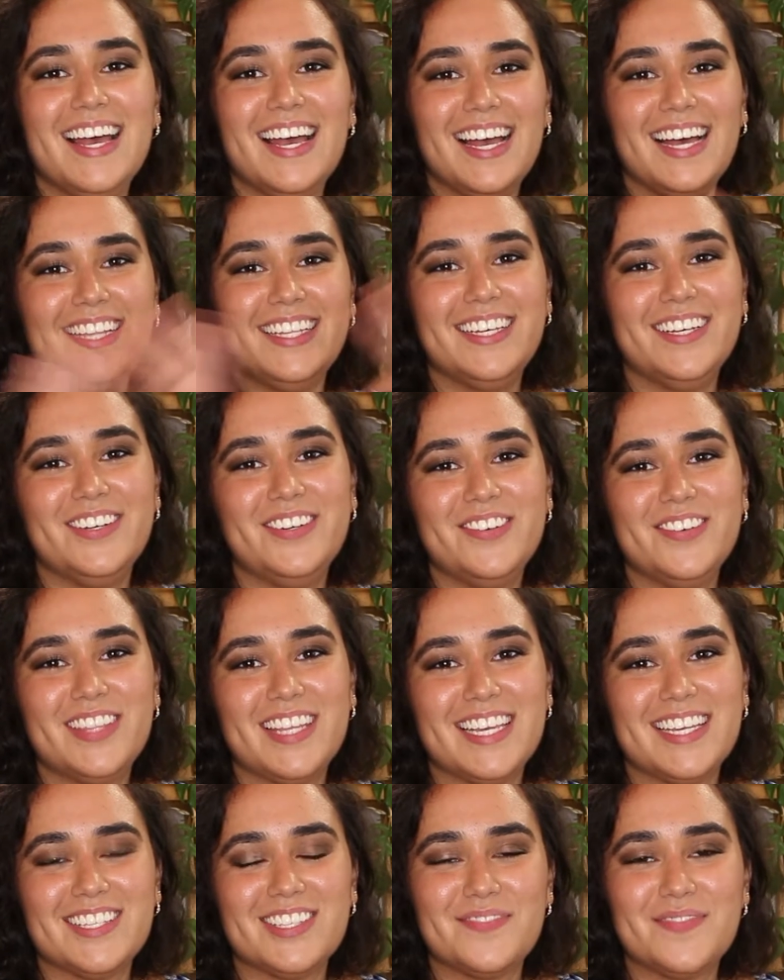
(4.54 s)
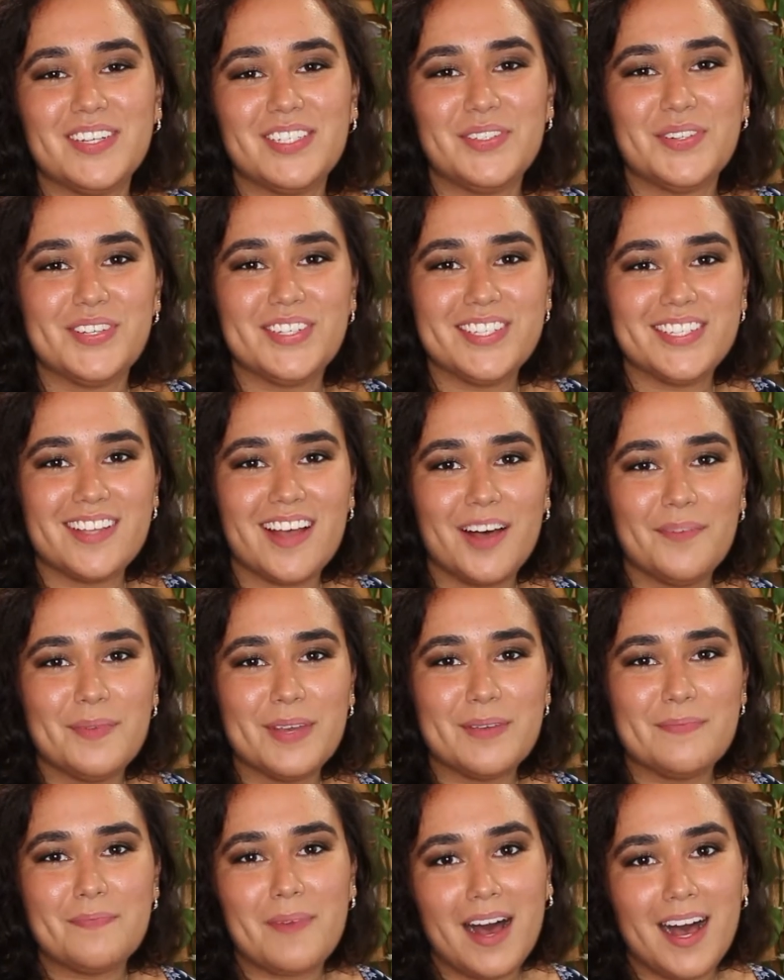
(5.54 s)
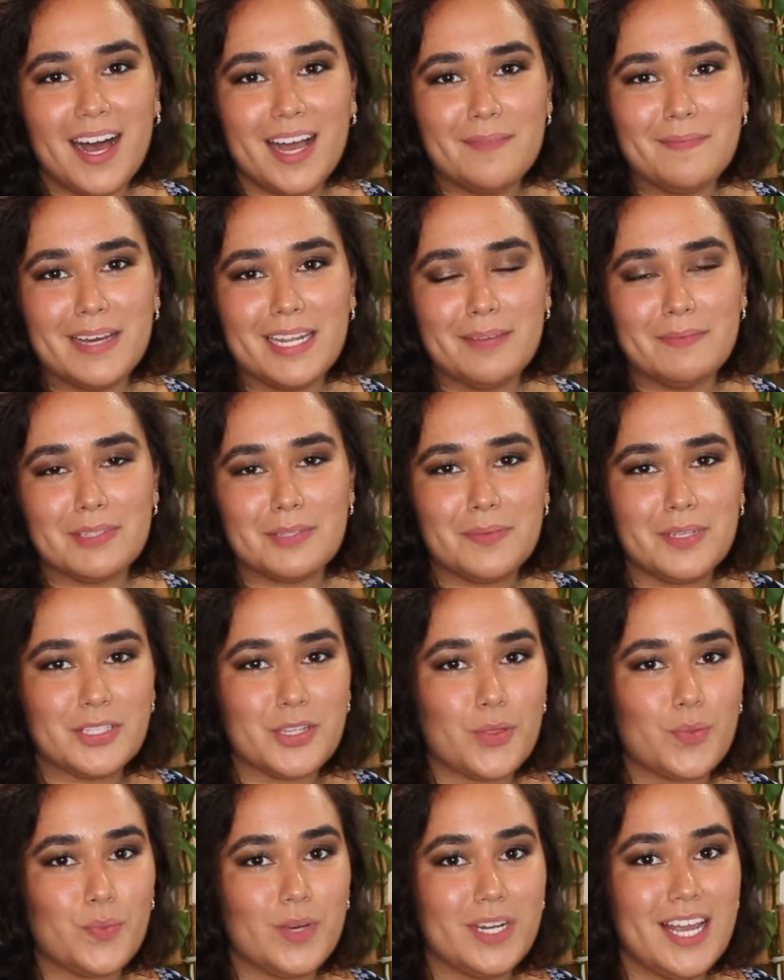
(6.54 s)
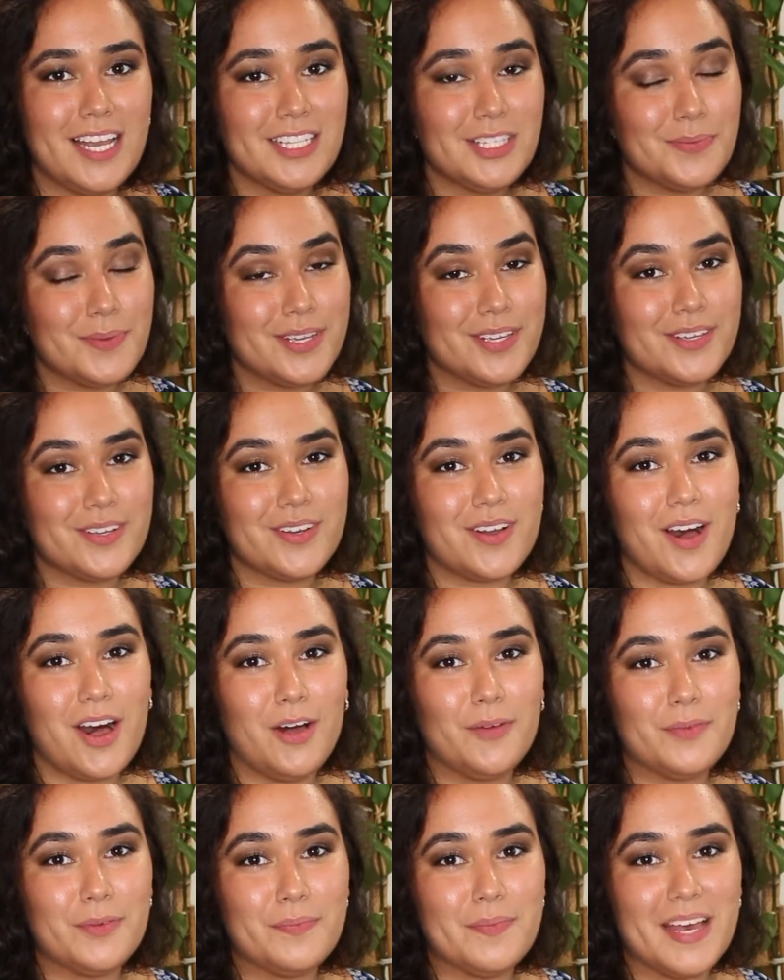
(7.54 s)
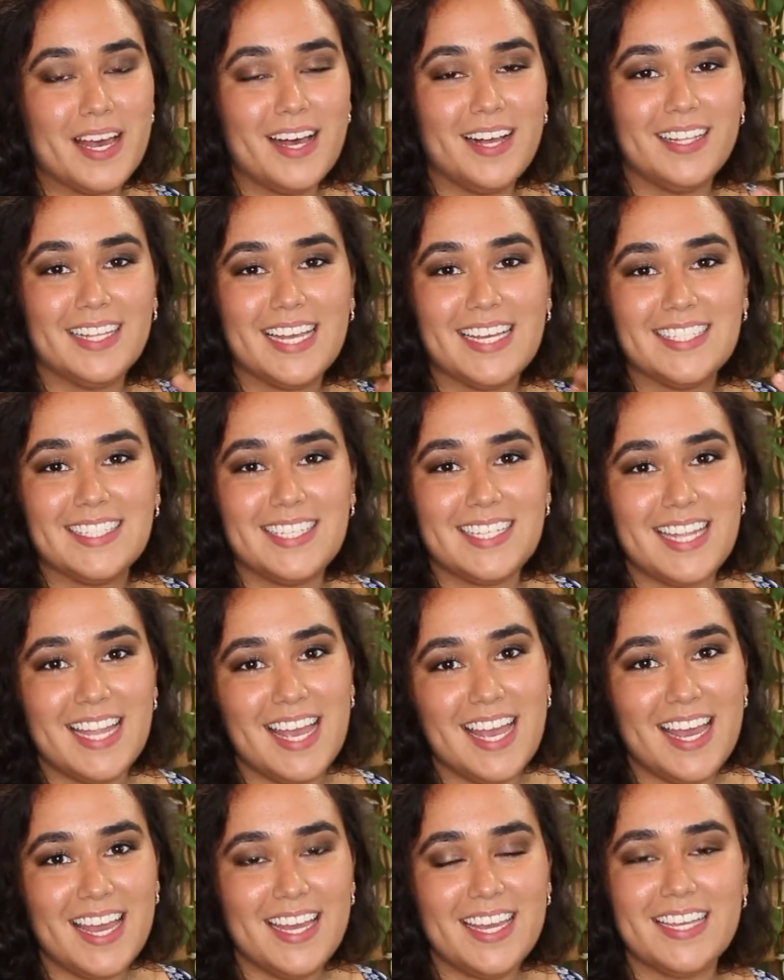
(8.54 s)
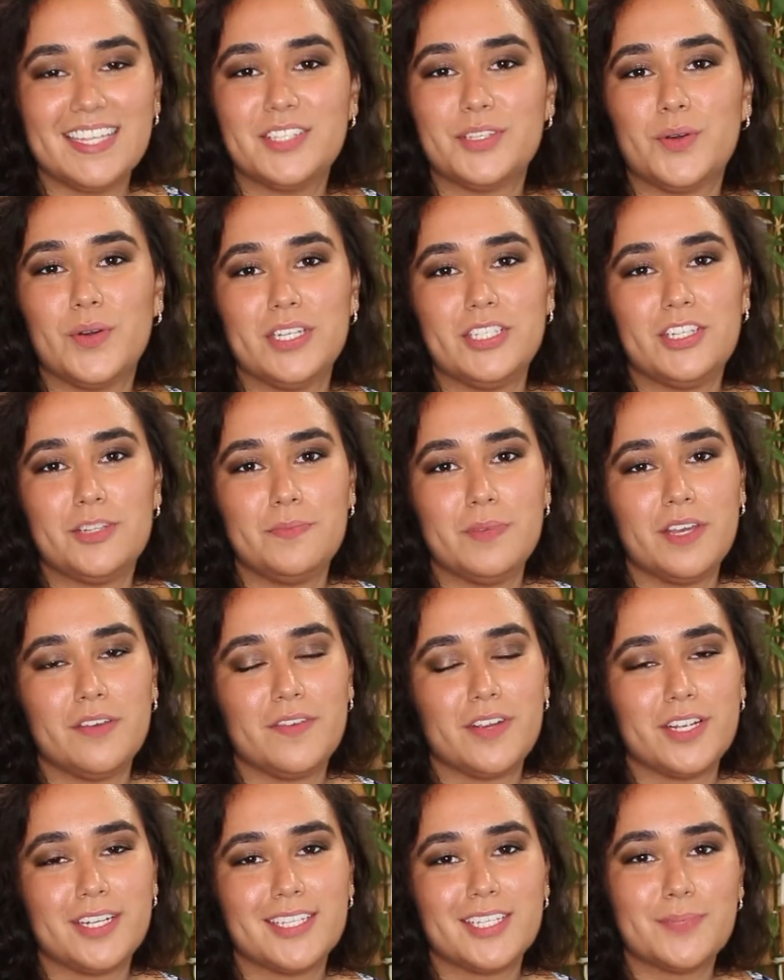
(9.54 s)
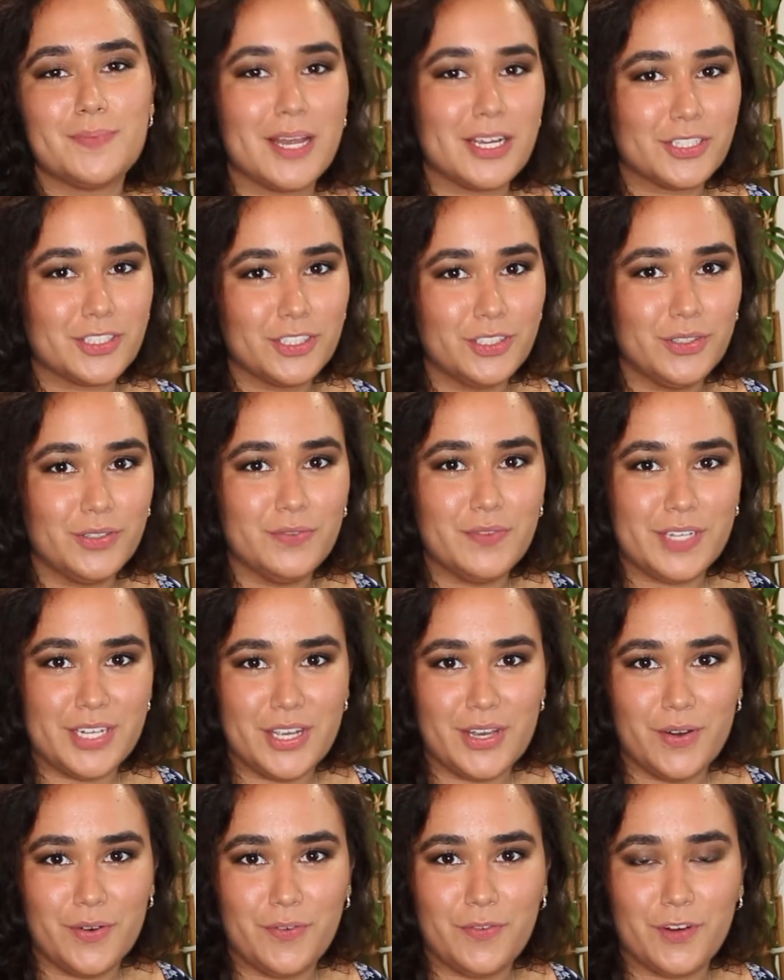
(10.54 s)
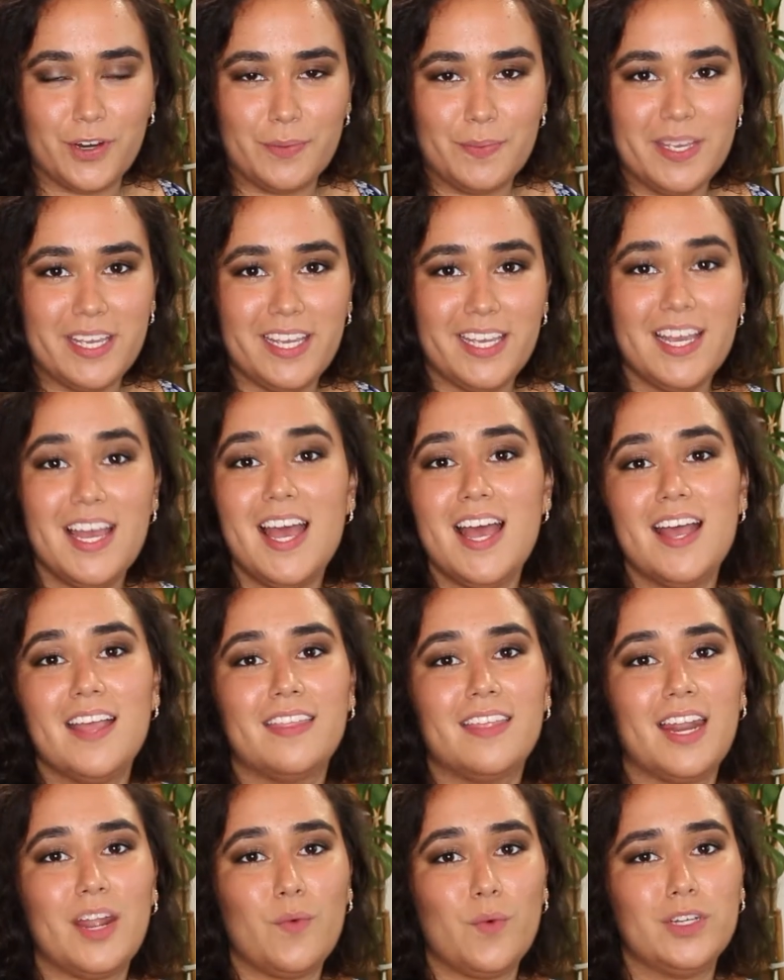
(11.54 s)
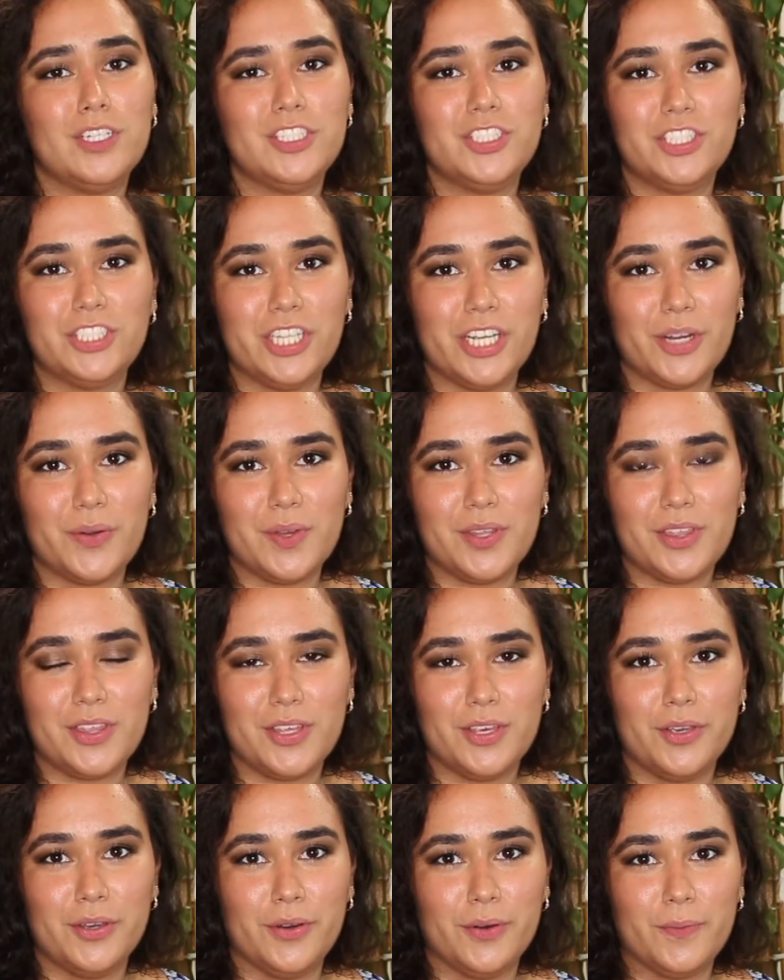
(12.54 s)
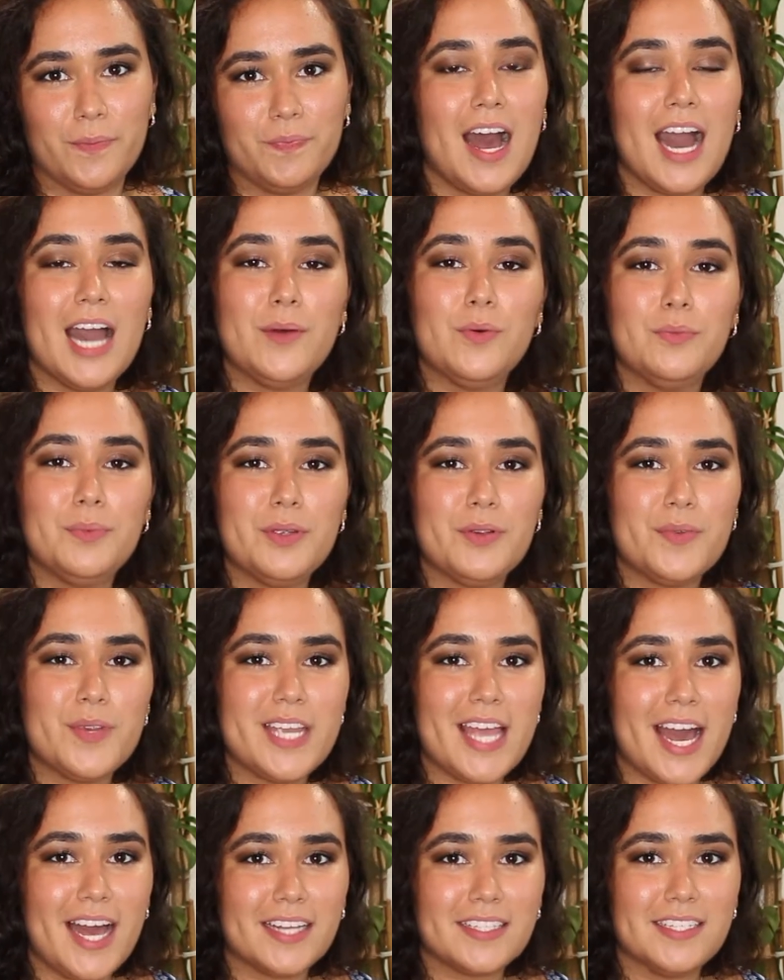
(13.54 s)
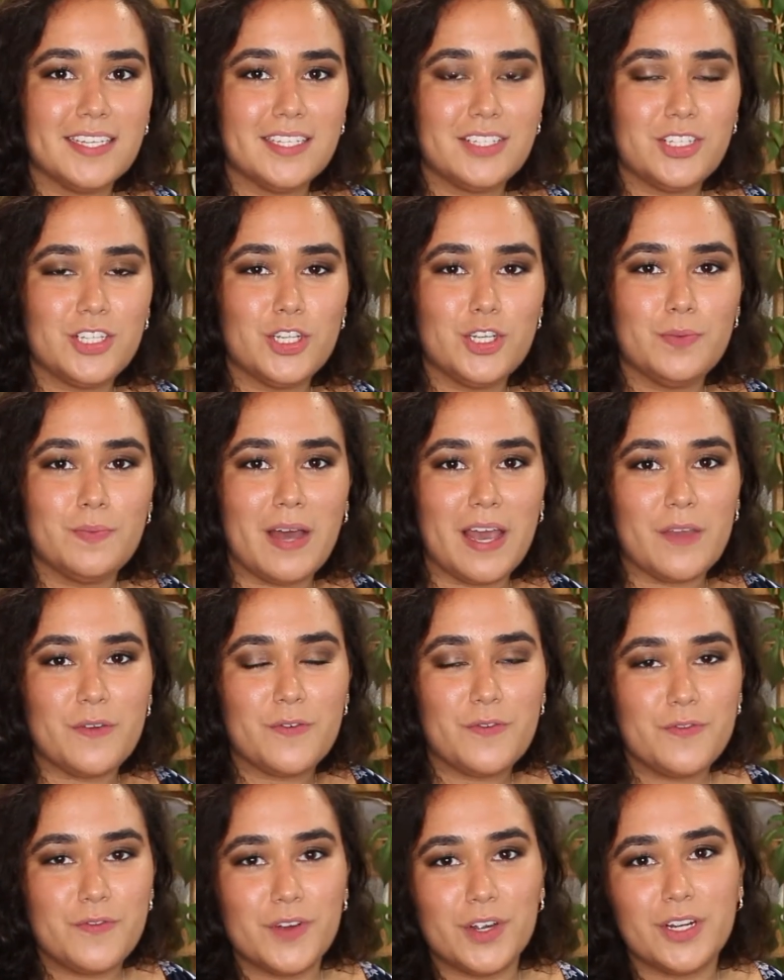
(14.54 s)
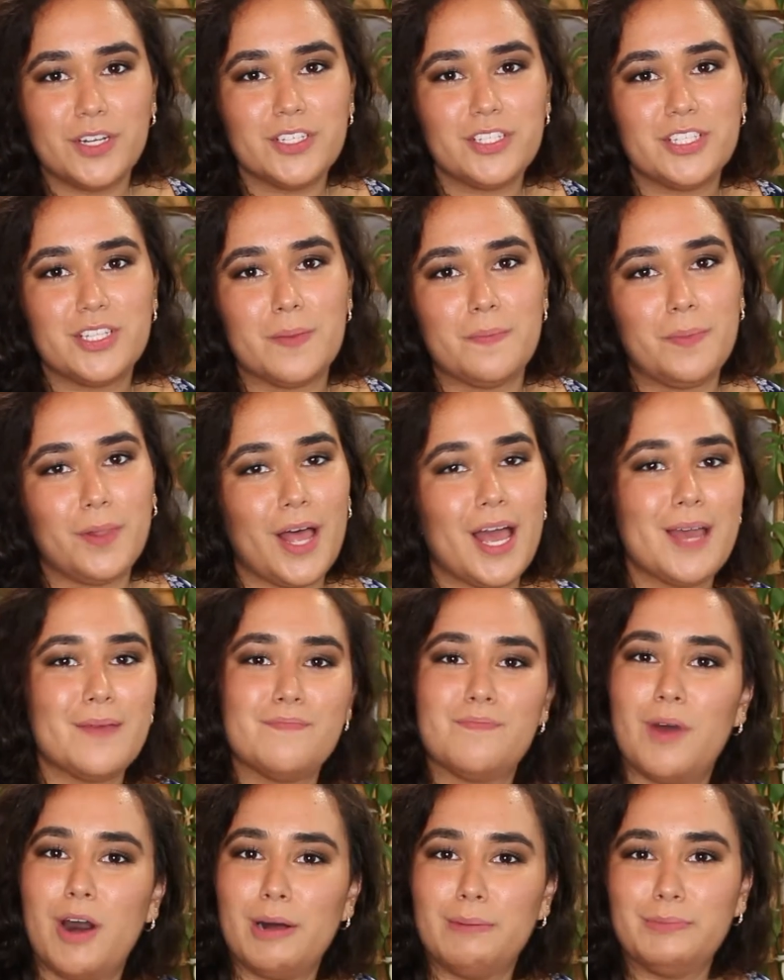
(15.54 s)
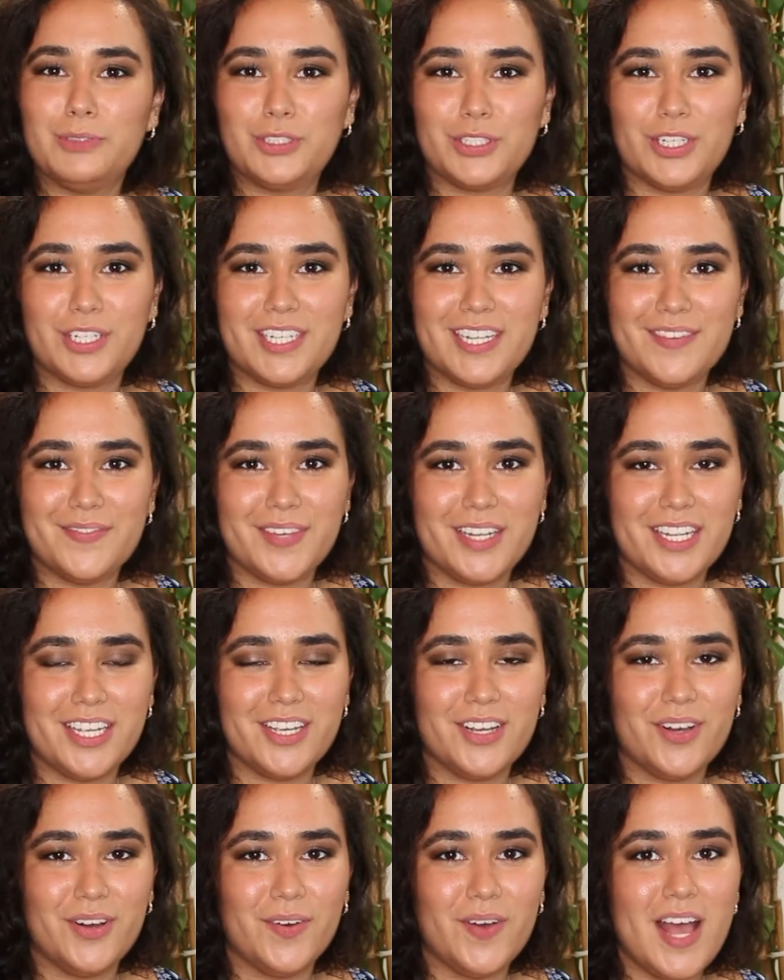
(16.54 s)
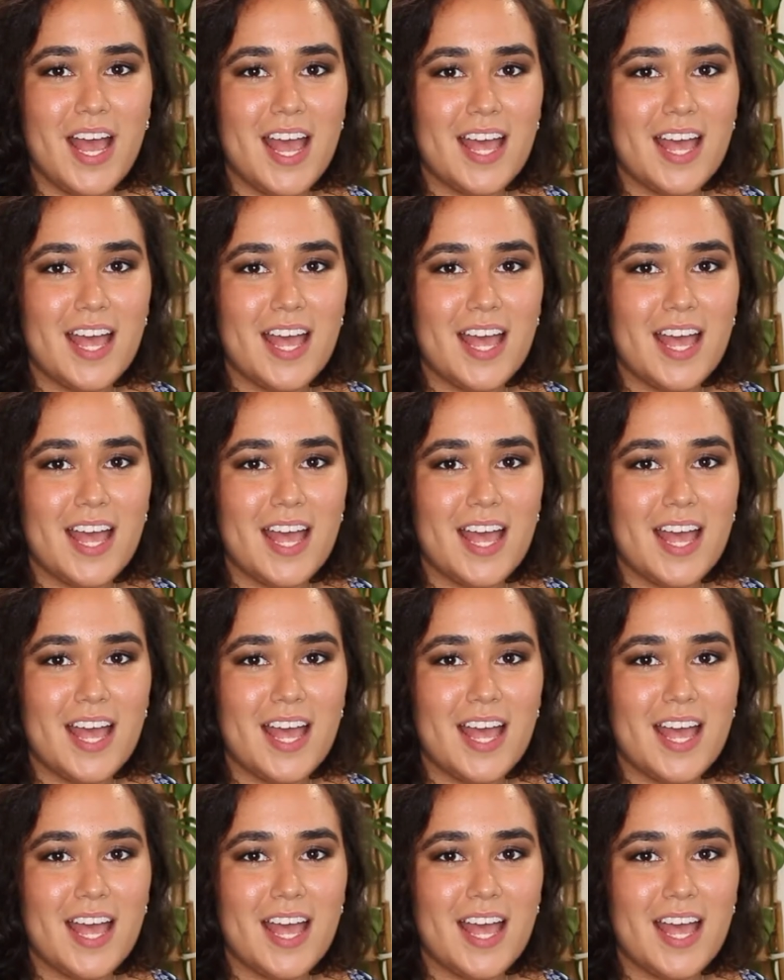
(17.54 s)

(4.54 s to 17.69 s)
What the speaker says: Hello, thanks so much for stopping by. My name is Melisa with 1S, but you can call me Mel, and today is going to be a very special video for me that I want to share with you. I will be reacting to my first plant mom journey video